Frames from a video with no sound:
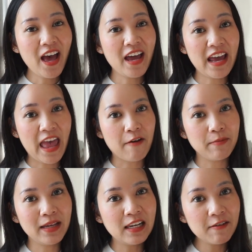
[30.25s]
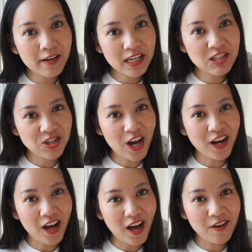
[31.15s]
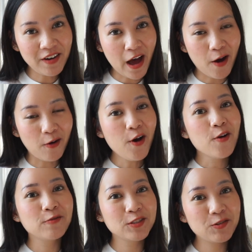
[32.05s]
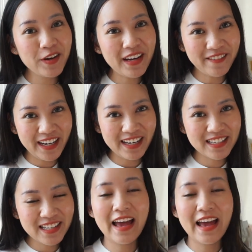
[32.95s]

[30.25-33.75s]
and I have been living in Shanghai now for 3 weeks.